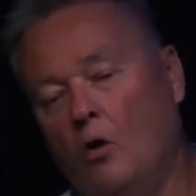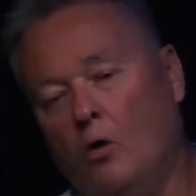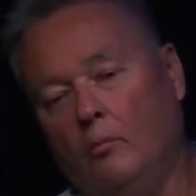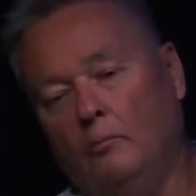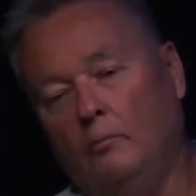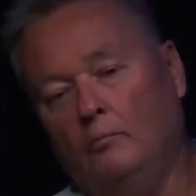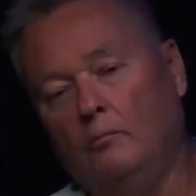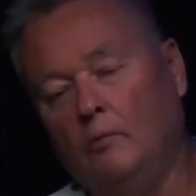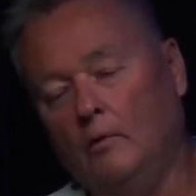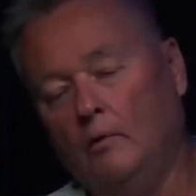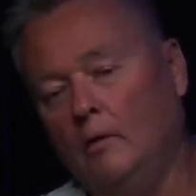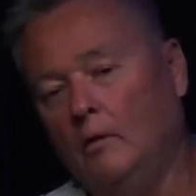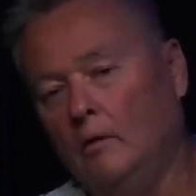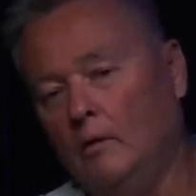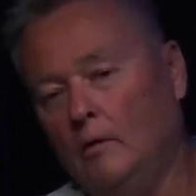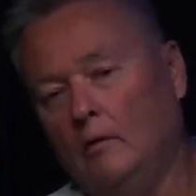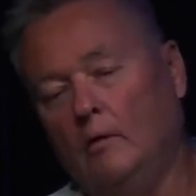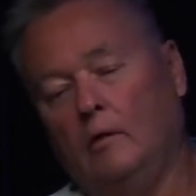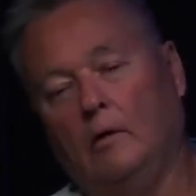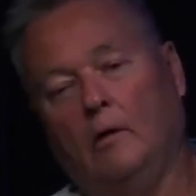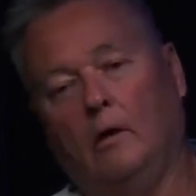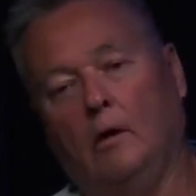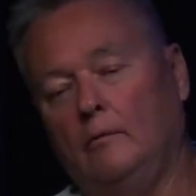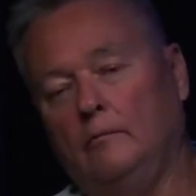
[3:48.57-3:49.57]
back
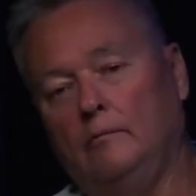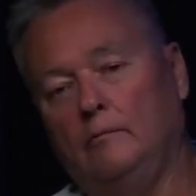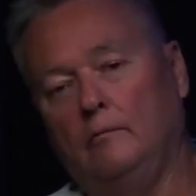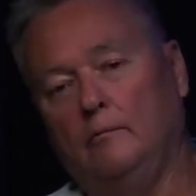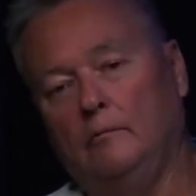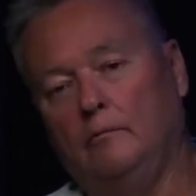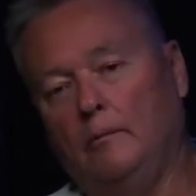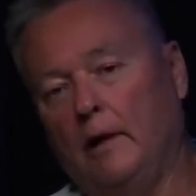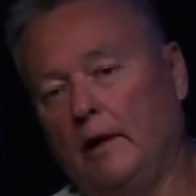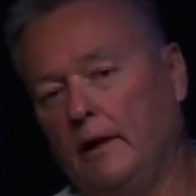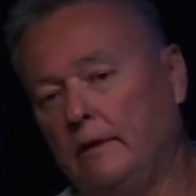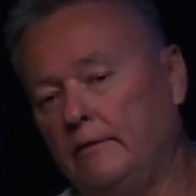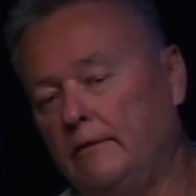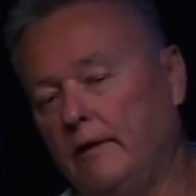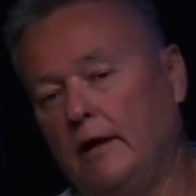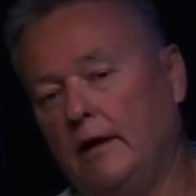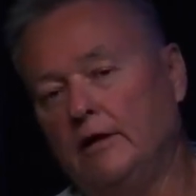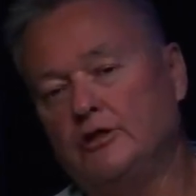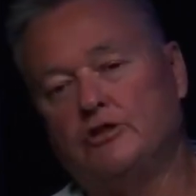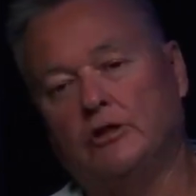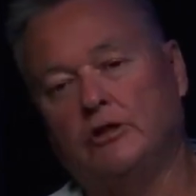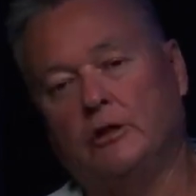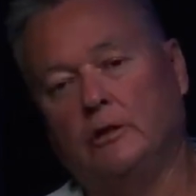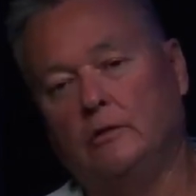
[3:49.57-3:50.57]
home,
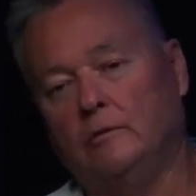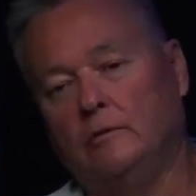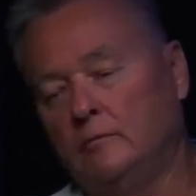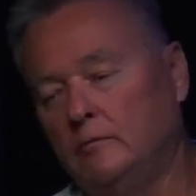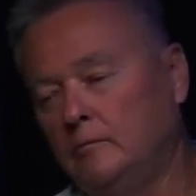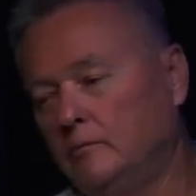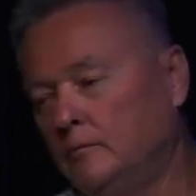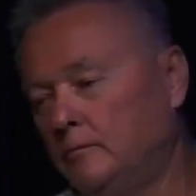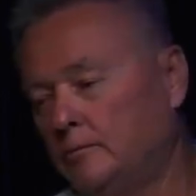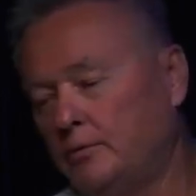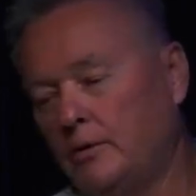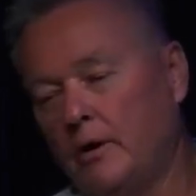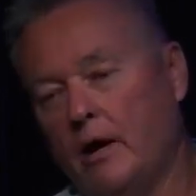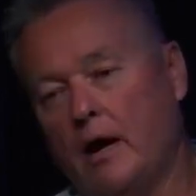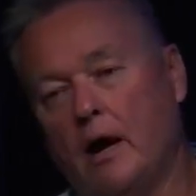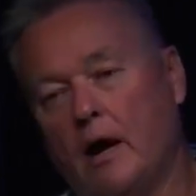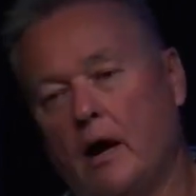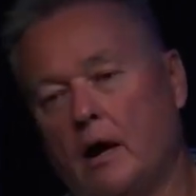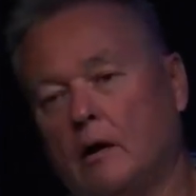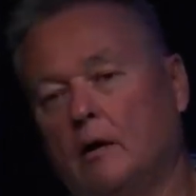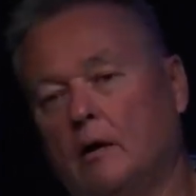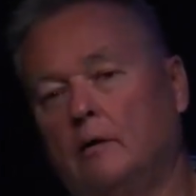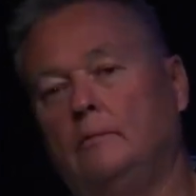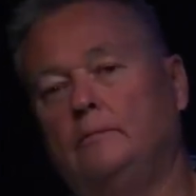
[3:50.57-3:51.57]
meditation,
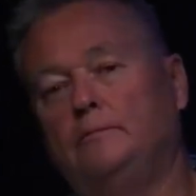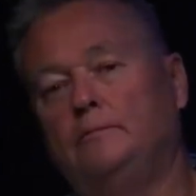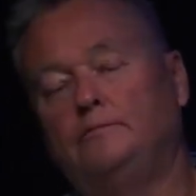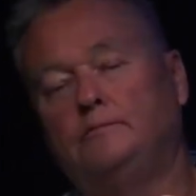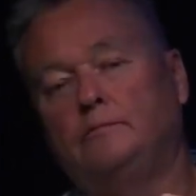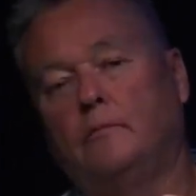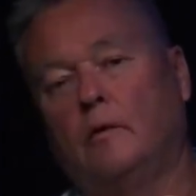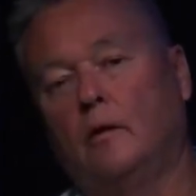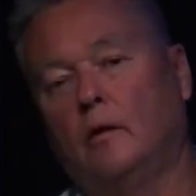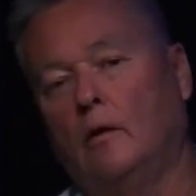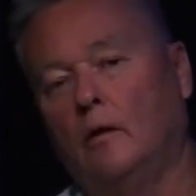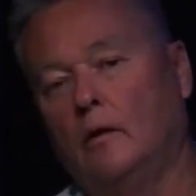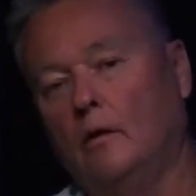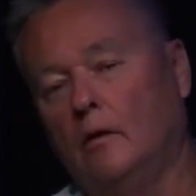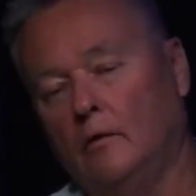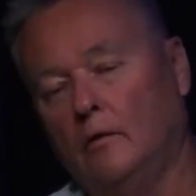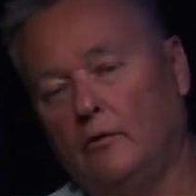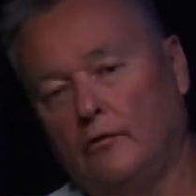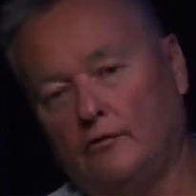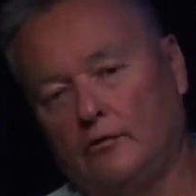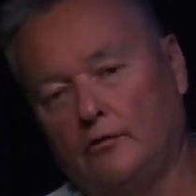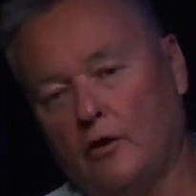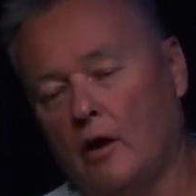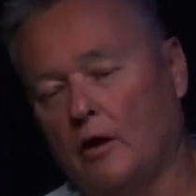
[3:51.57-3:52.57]
prayer,
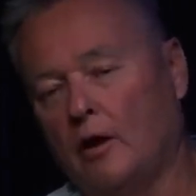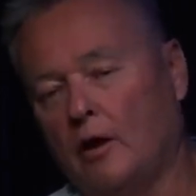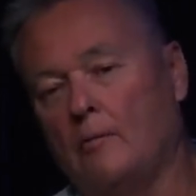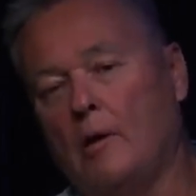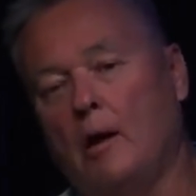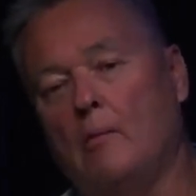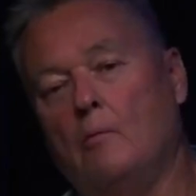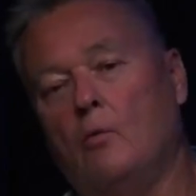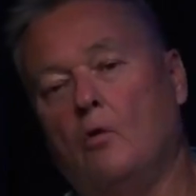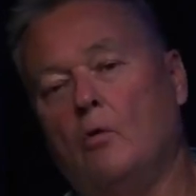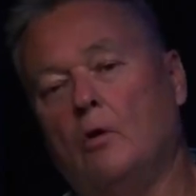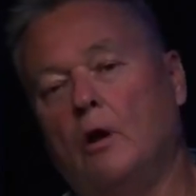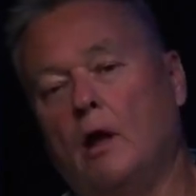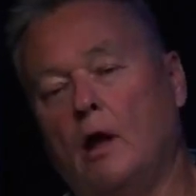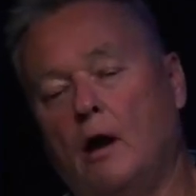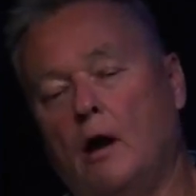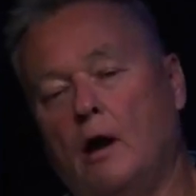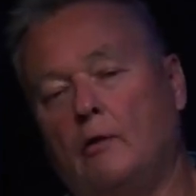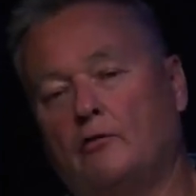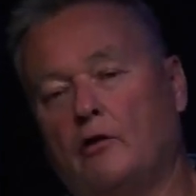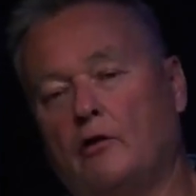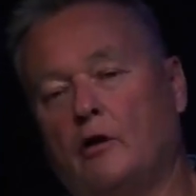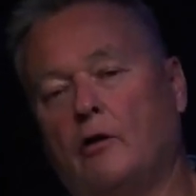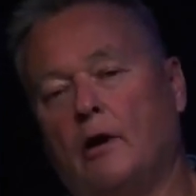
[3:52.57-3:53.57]
starting
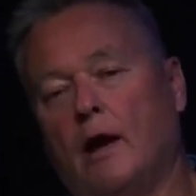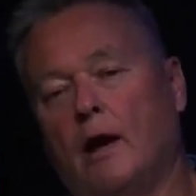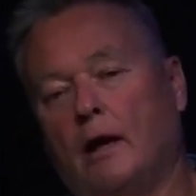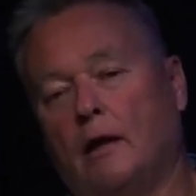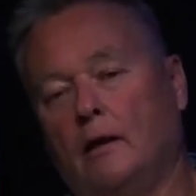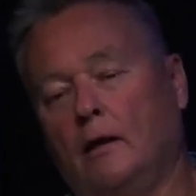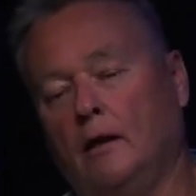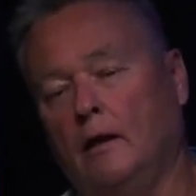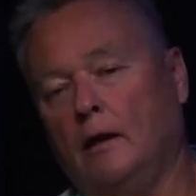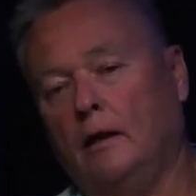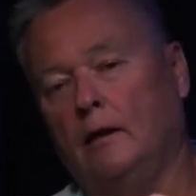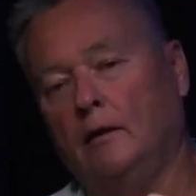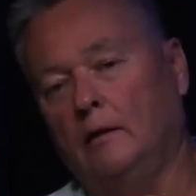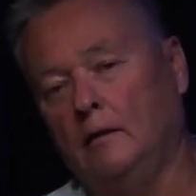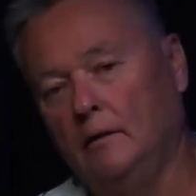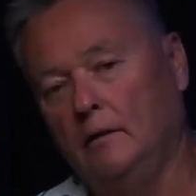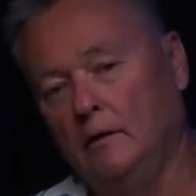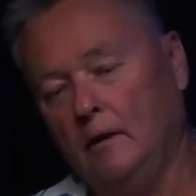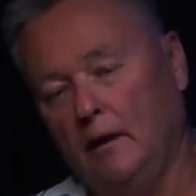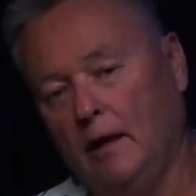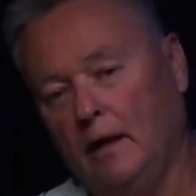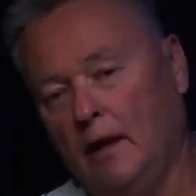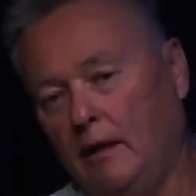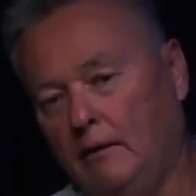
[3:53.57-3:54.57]
my morning off
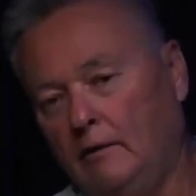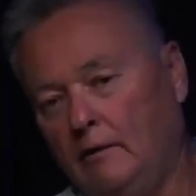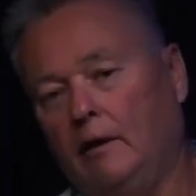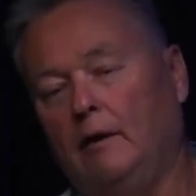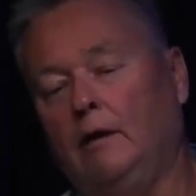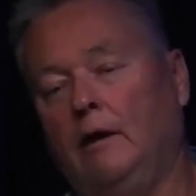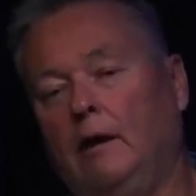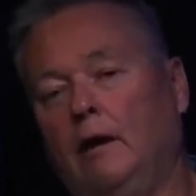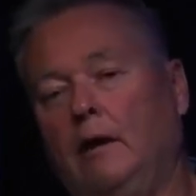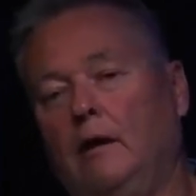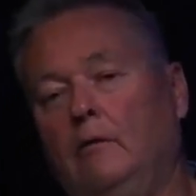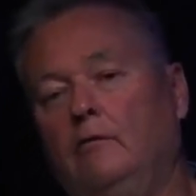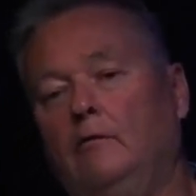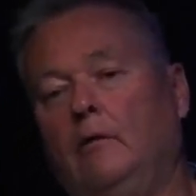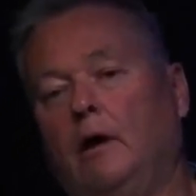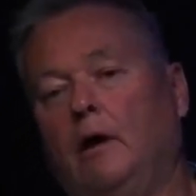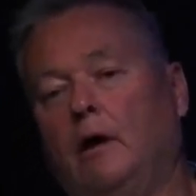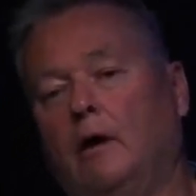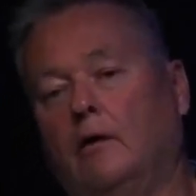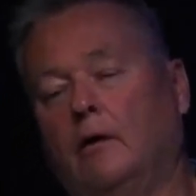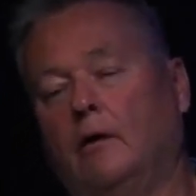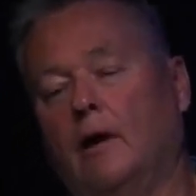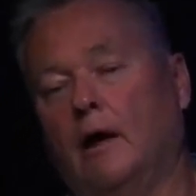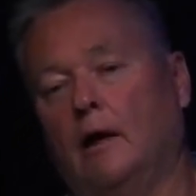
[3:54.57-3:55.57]
correctly,
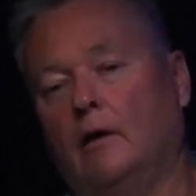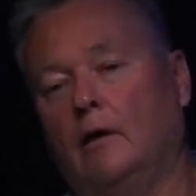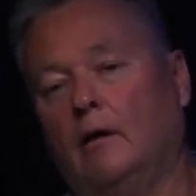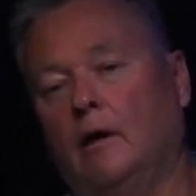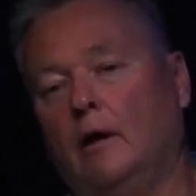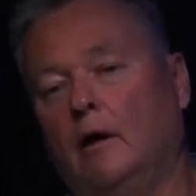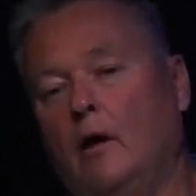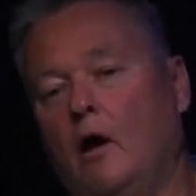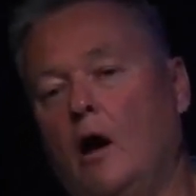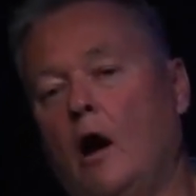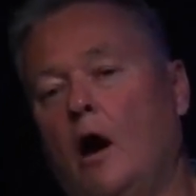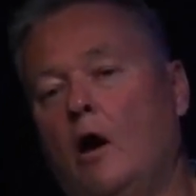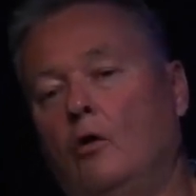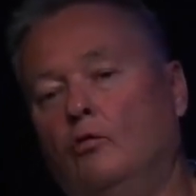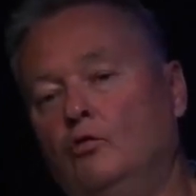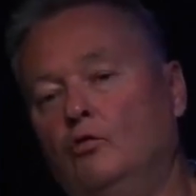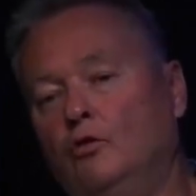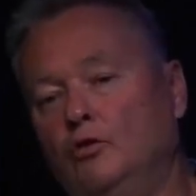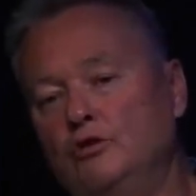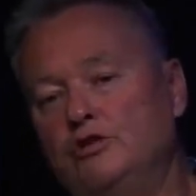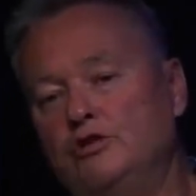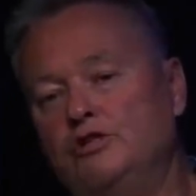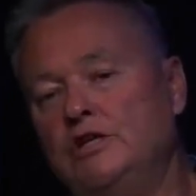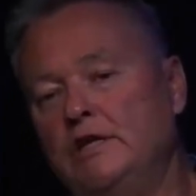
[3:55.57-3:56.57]
ending the evening
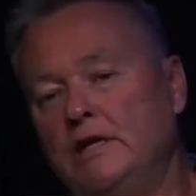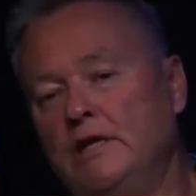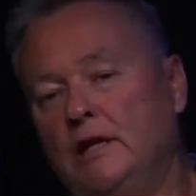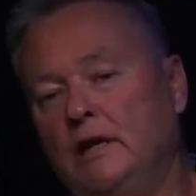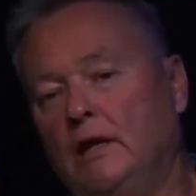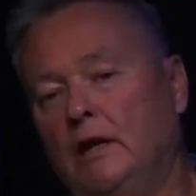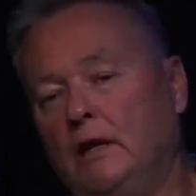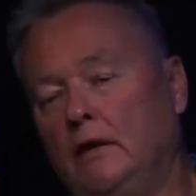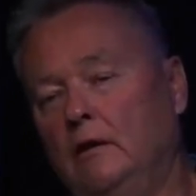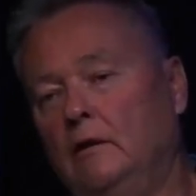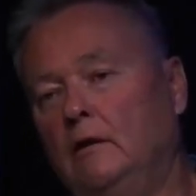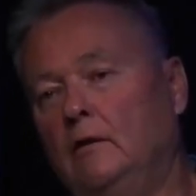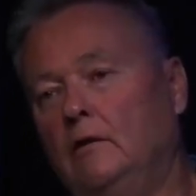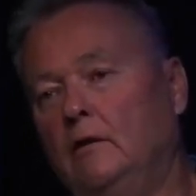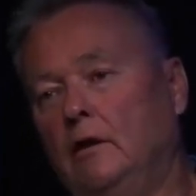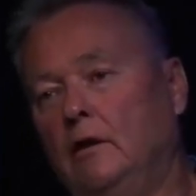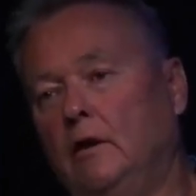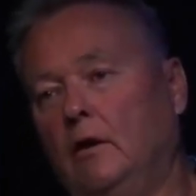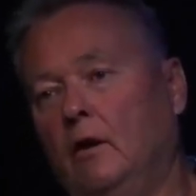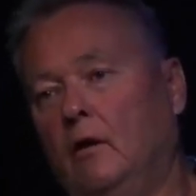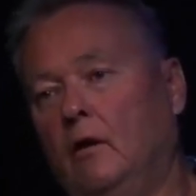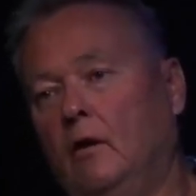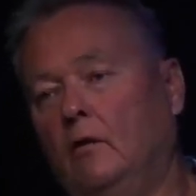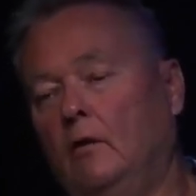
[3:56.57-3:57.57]
correctly, a
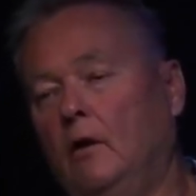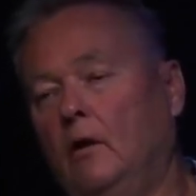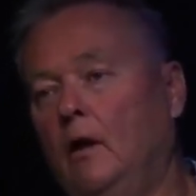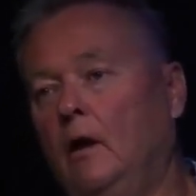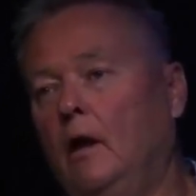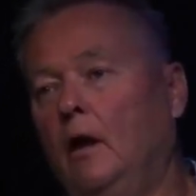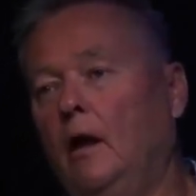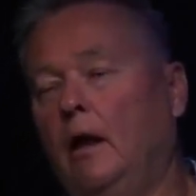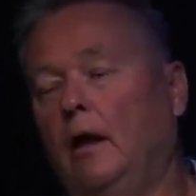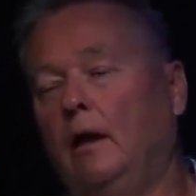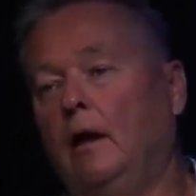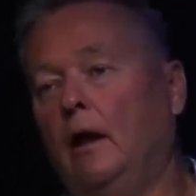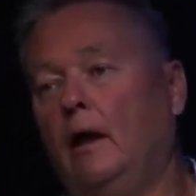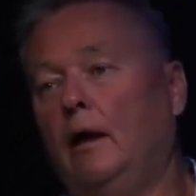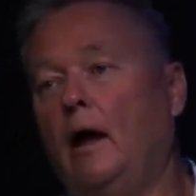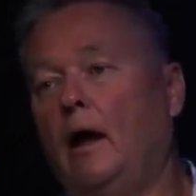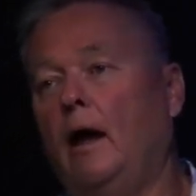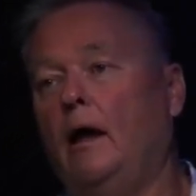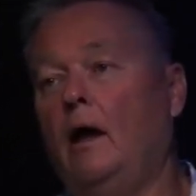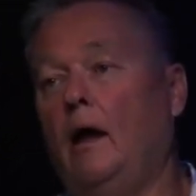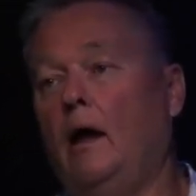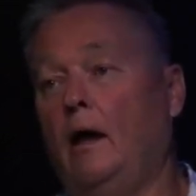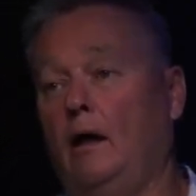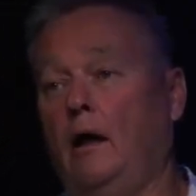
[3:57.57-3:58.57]
routine, And
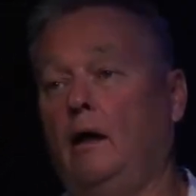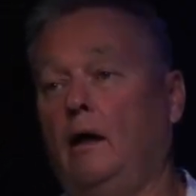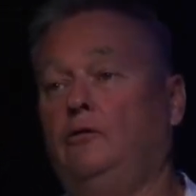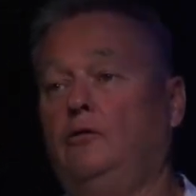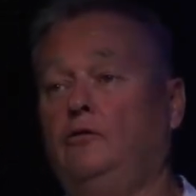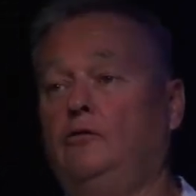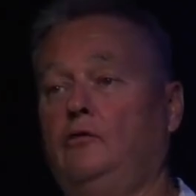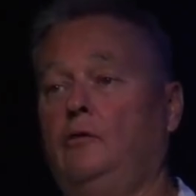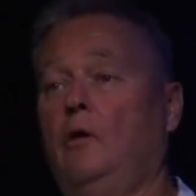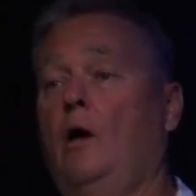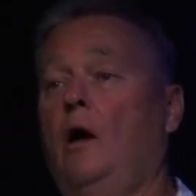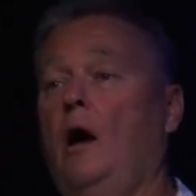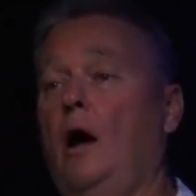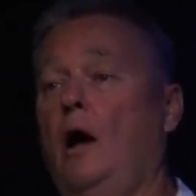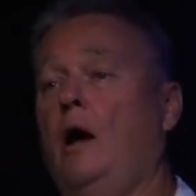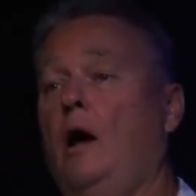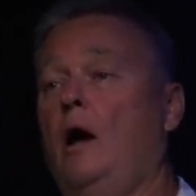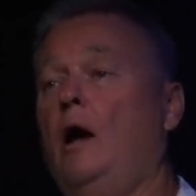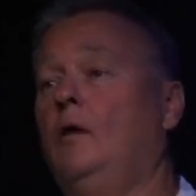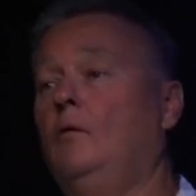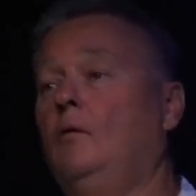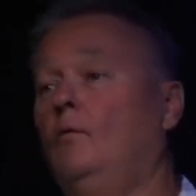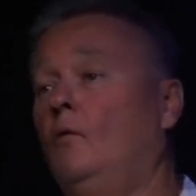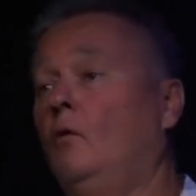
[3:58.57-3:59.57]
I
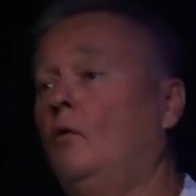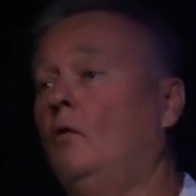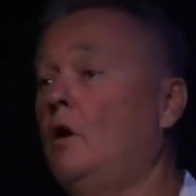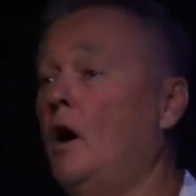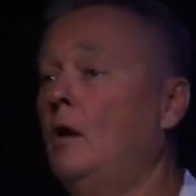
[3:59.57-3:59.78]
just,